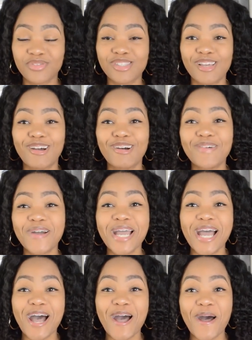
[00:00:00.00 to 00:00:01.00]
So,
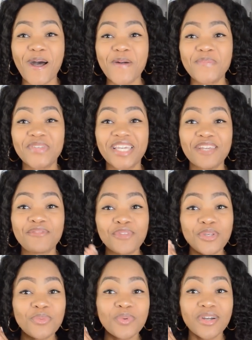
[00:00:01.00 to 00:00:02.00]
um, if
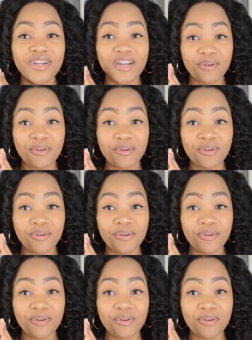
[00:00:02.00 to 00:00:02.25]
you were